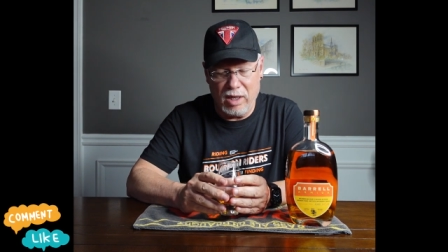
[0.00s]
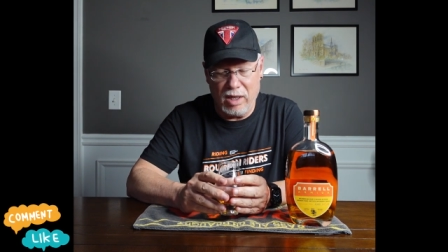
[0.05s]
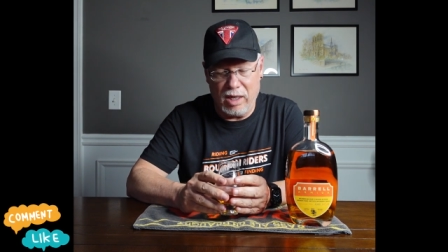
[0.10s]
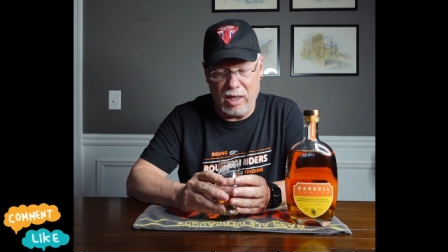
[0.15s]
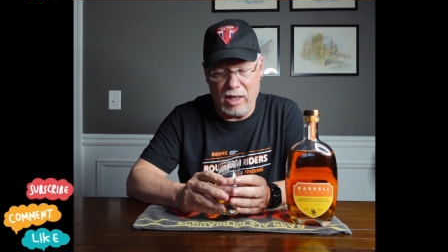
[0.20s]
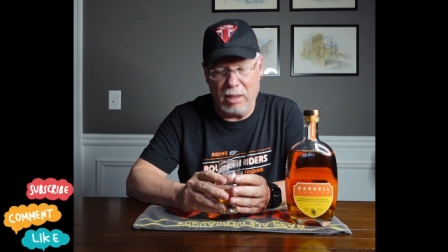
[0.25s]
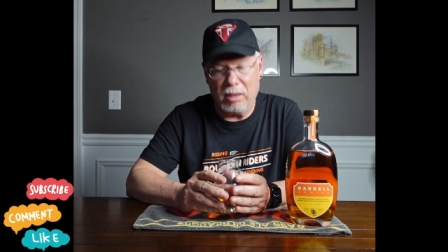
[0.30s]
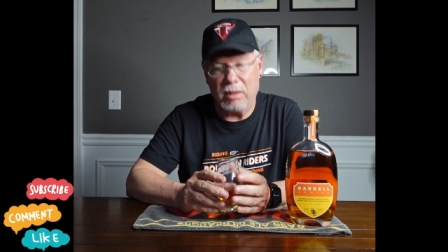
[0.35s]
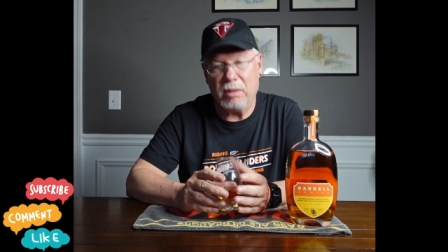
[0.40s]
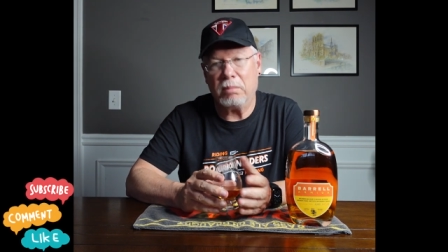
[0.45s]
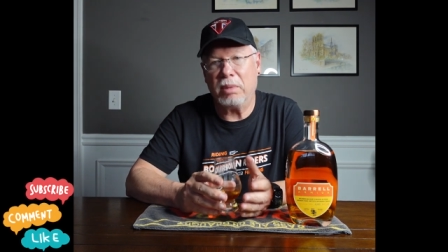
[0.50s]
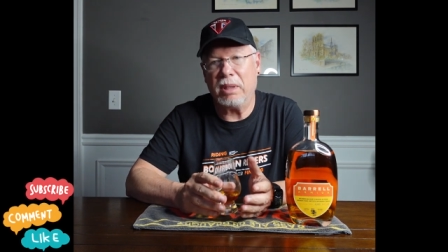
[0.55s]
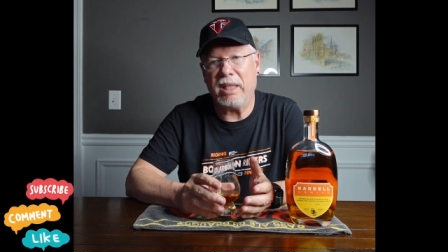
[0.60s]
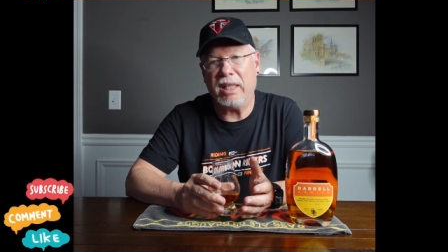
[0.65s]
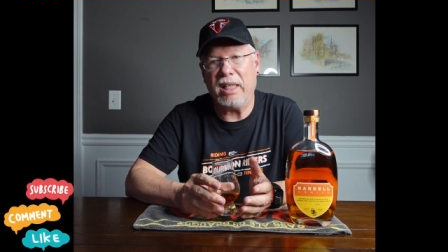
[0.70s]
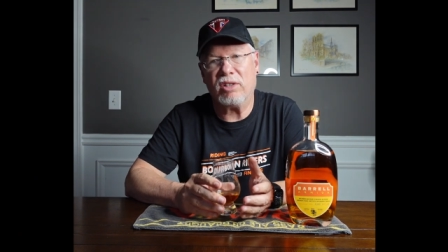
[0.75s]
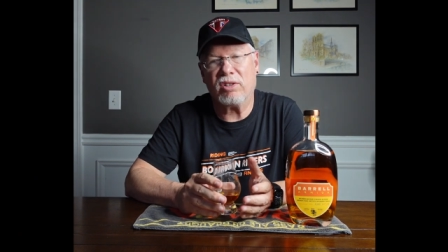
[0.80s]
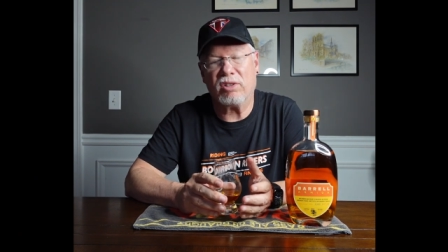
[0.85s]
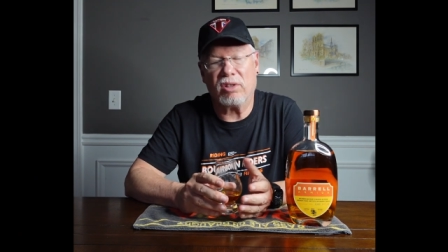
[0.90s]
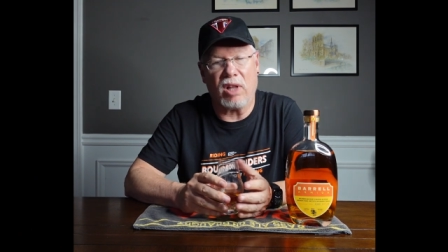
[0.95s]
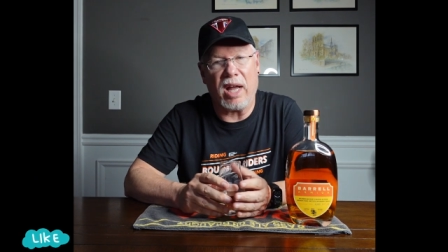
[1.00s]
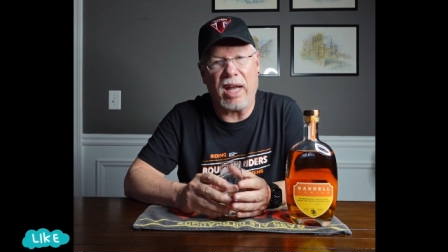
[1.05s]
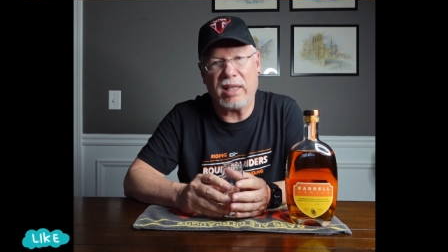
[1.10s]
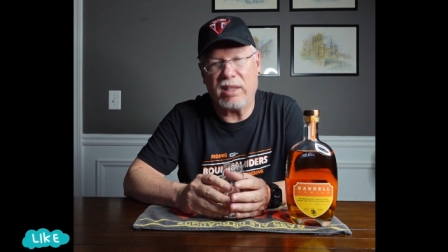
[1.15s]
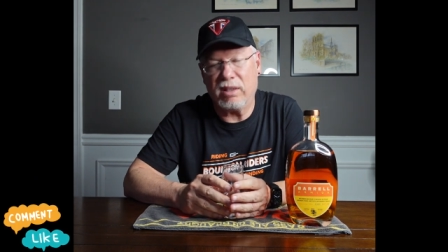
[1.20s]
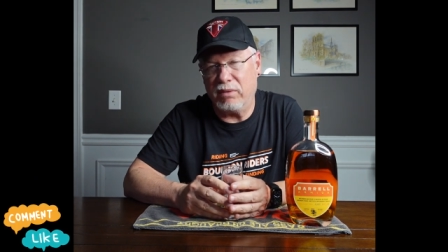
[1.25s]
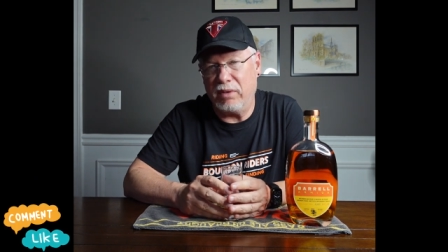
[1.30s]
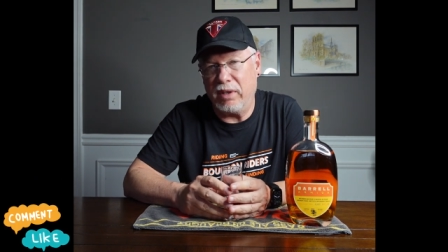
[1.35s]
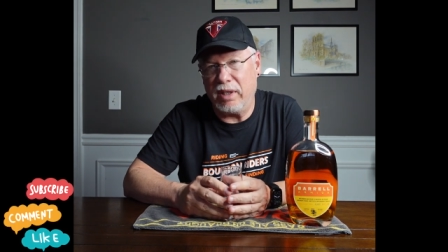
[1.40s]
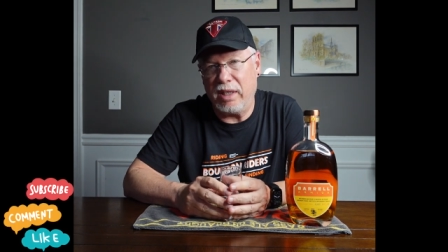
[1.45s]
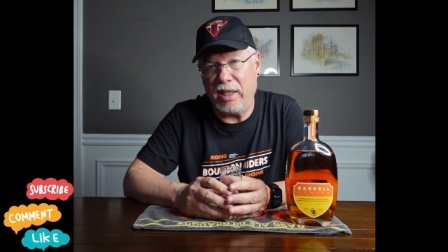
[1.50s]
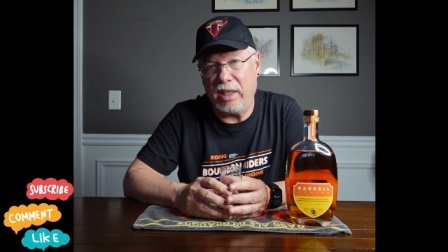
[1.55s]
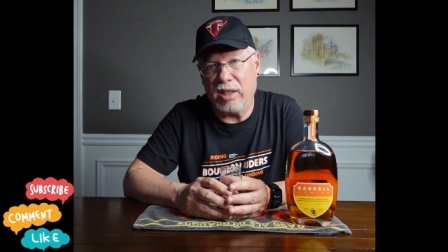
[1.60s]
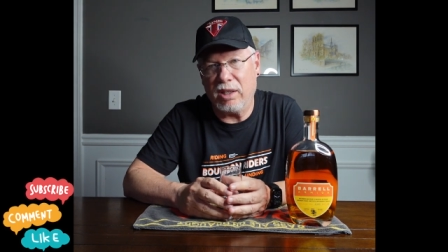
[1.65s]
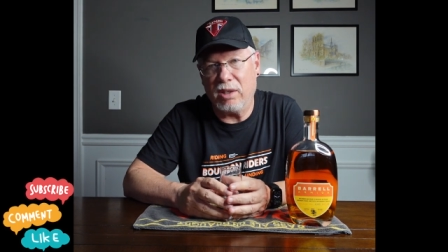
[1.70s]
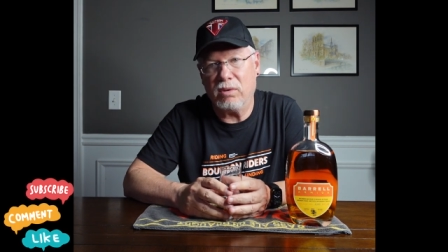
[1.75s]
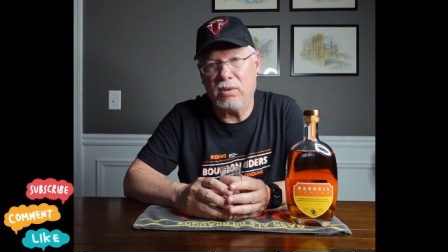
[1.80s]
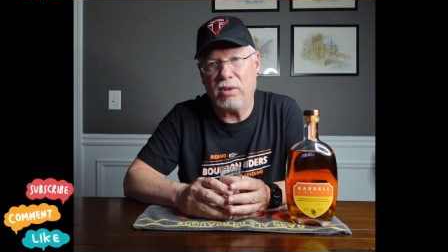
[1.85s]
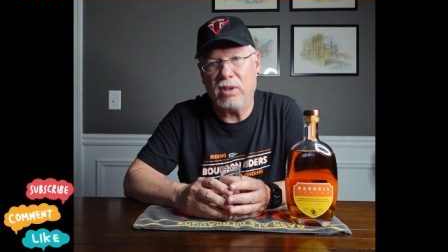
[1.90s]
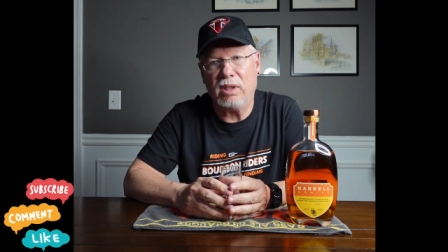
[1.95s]
uh, please like the
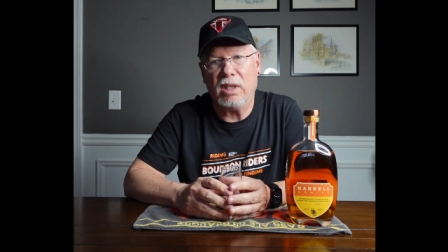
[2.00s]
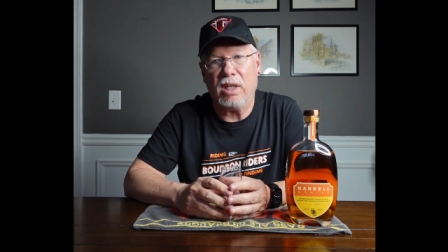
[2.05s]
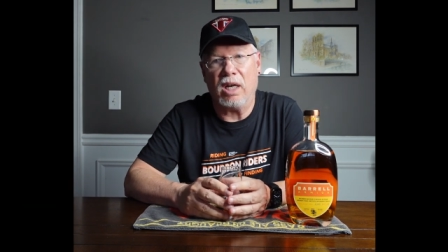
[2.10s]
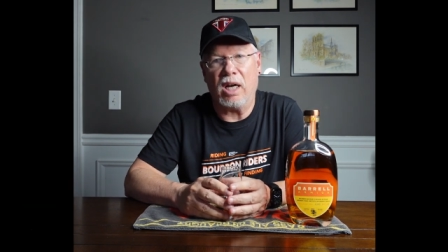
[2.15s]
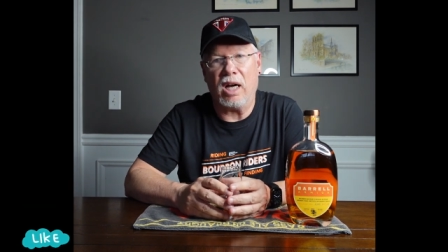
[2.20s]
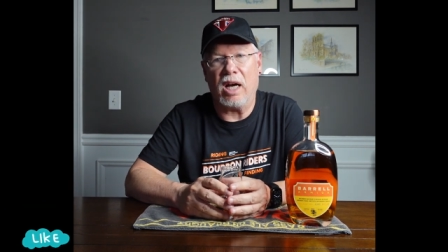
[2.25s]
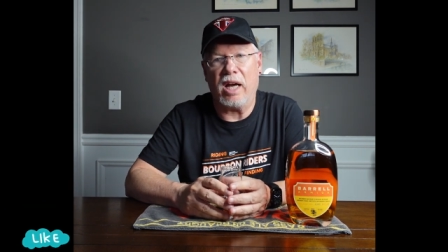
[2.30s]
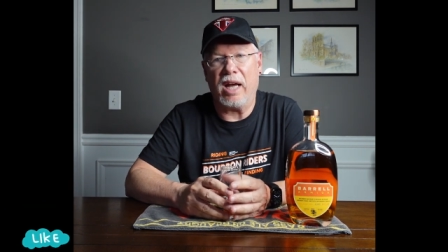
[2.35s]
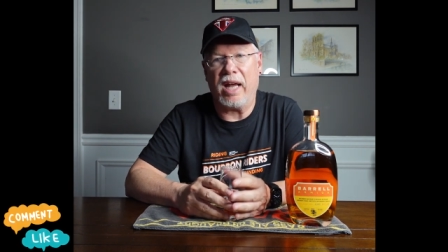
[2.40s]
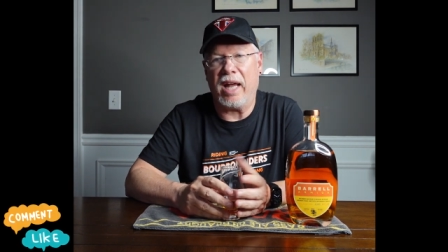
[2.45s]
video uh,